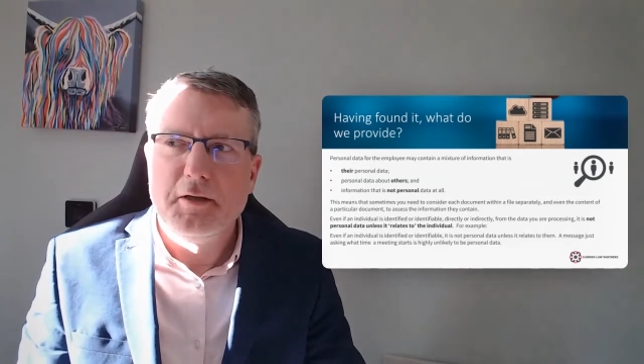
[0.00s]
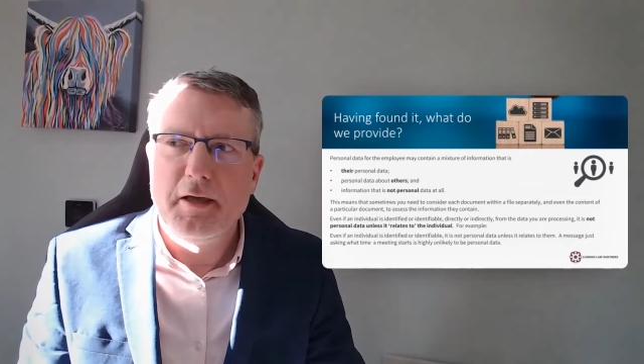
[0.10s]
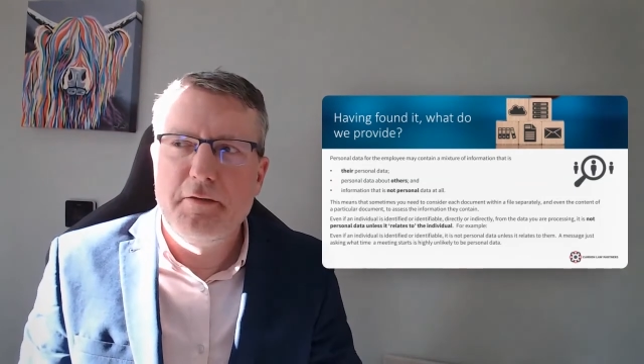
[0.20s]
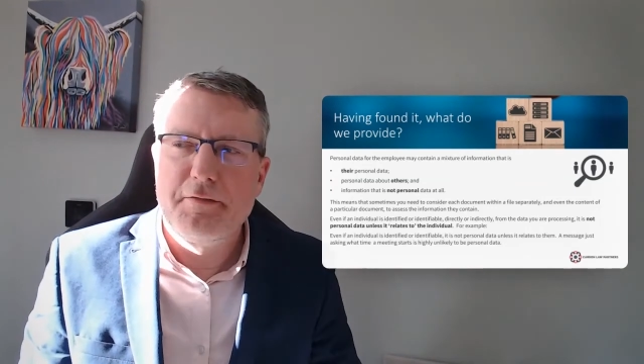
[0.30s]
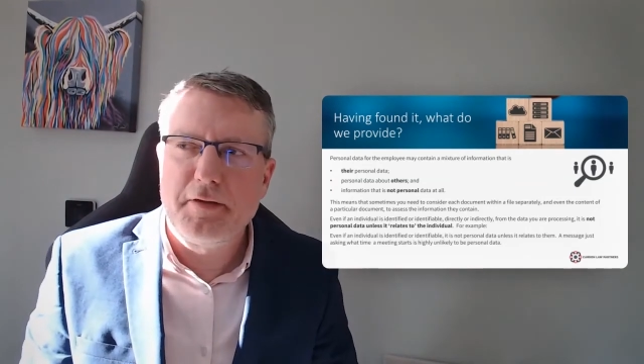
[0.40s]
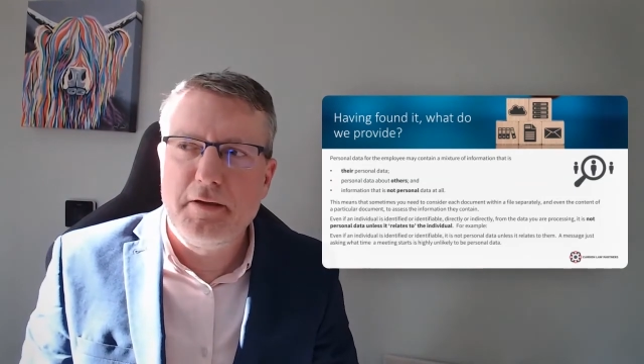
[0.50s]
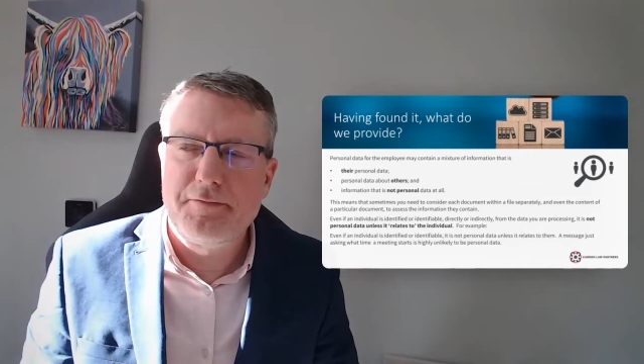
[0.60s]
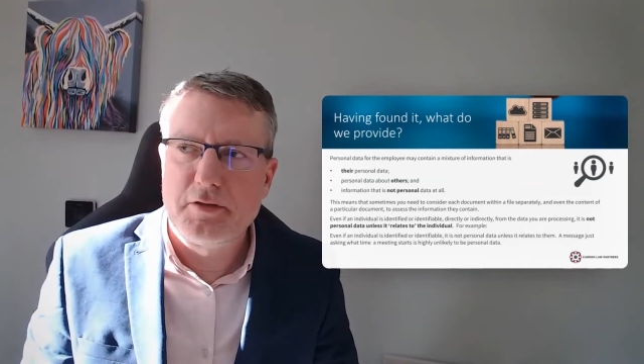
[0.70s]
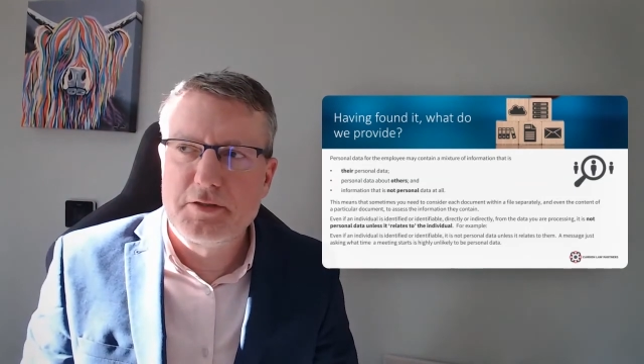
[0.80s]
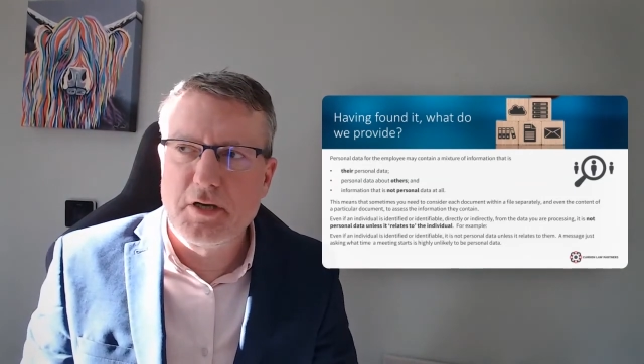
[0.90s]
if
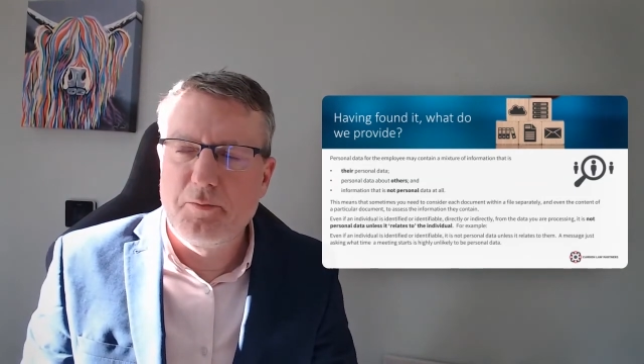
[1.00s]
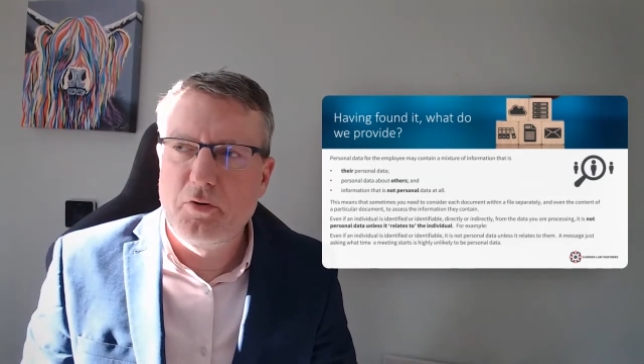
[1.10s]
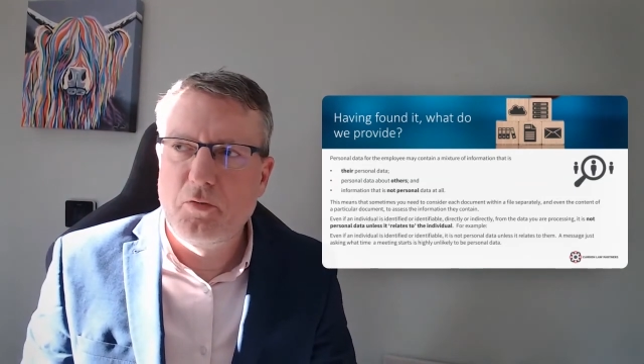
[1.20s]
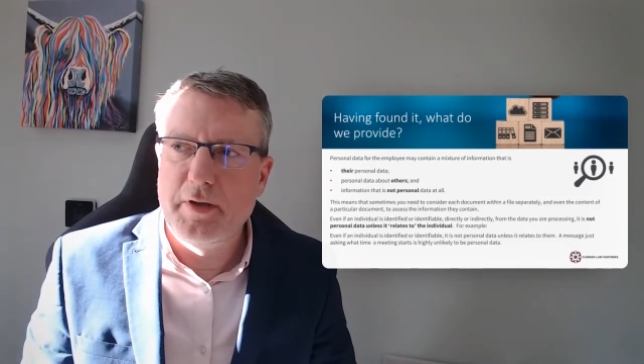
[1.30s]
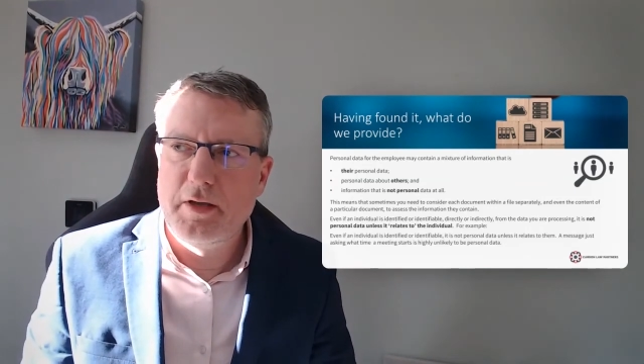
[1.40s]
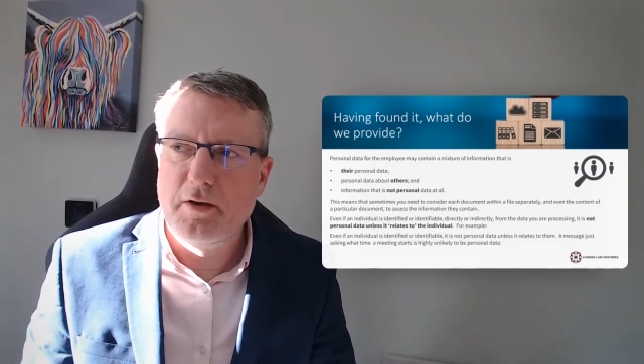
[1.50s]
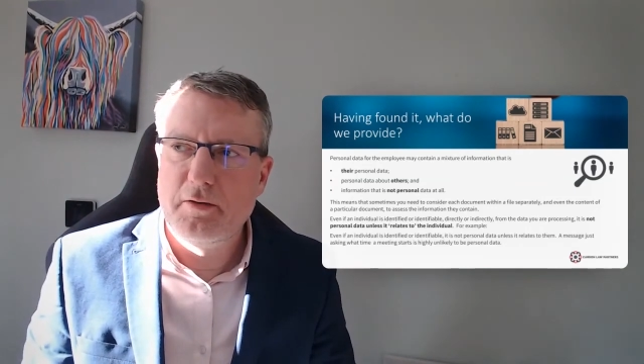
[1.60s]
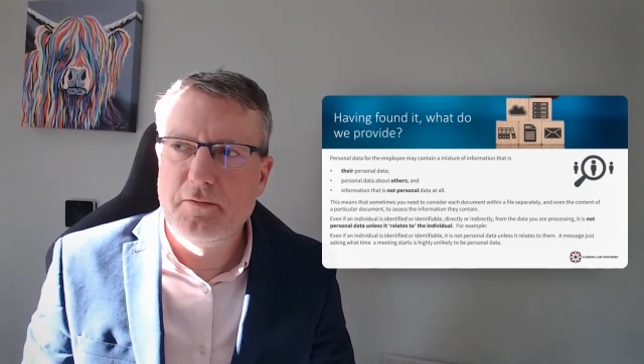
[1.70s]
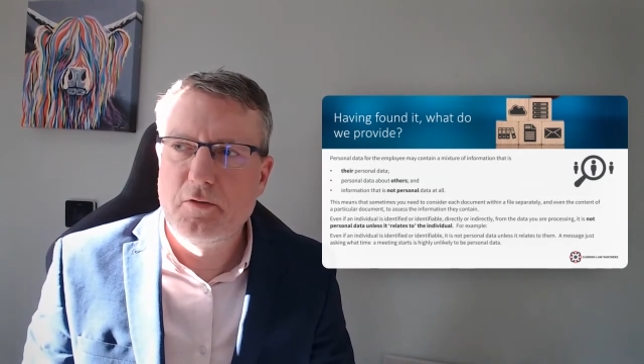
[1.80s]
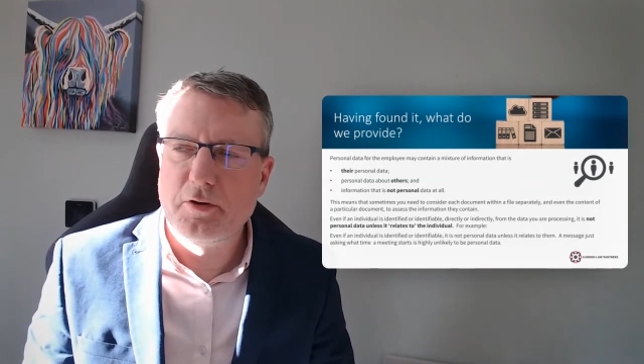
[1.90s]
for example, we
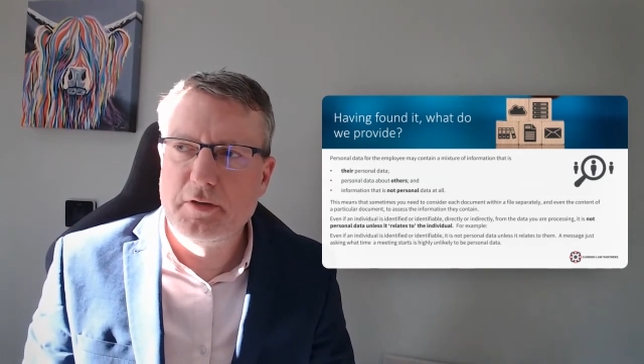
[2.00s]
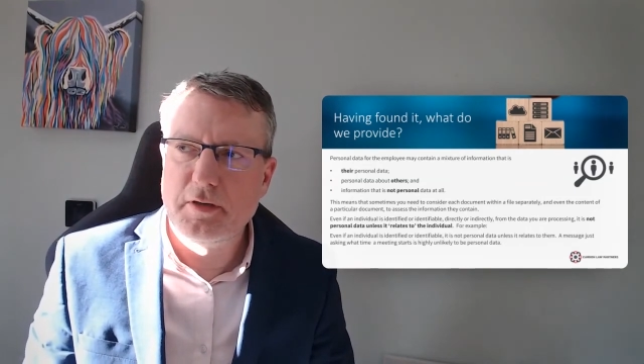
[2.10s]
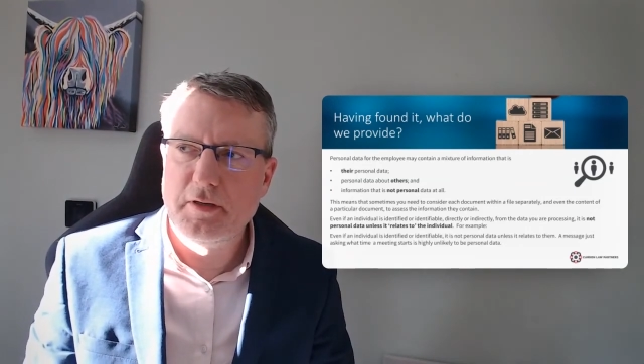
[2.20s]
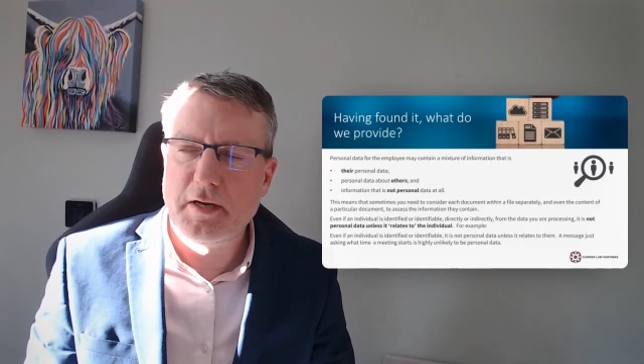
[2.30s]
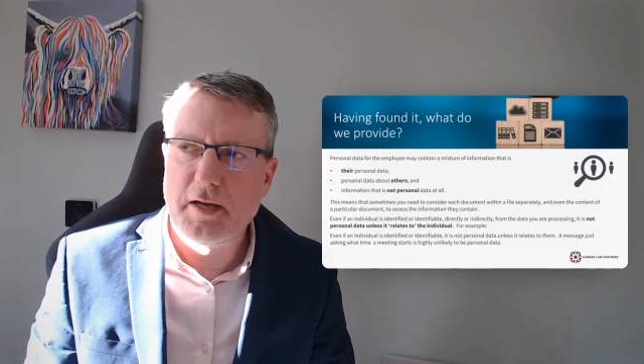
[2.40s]
have gotten